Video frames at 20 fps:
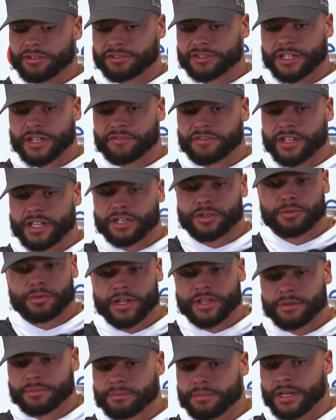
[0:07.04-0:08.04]
It was tough to get in a
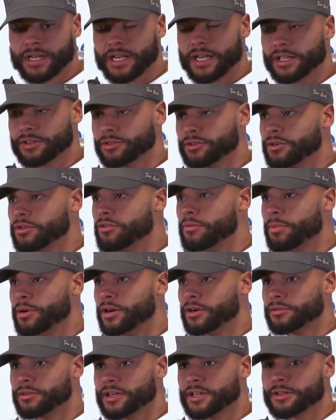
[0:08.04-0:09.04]
rhythm, throwing the
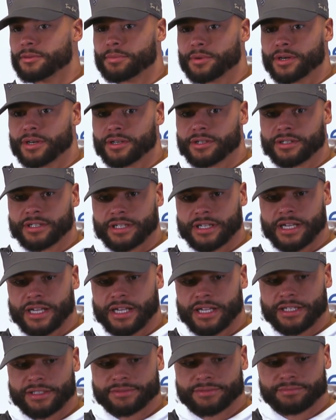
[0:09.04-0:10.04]
ball, running the ball.
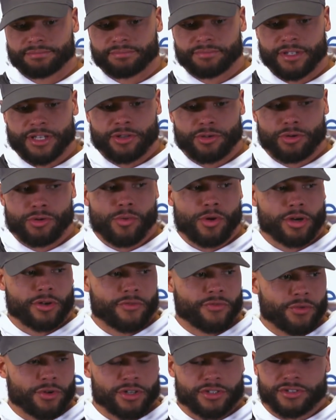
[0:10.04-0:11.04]
Neither were
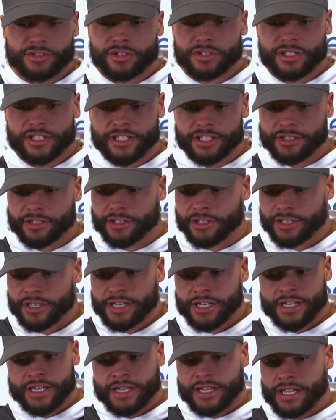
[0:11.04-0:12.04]
working for us early or
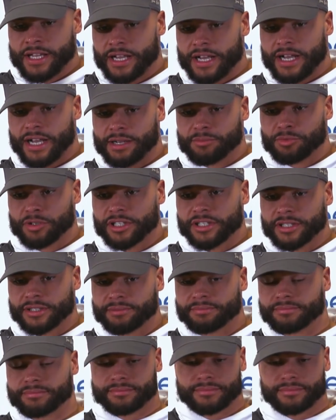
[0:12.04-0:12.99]
really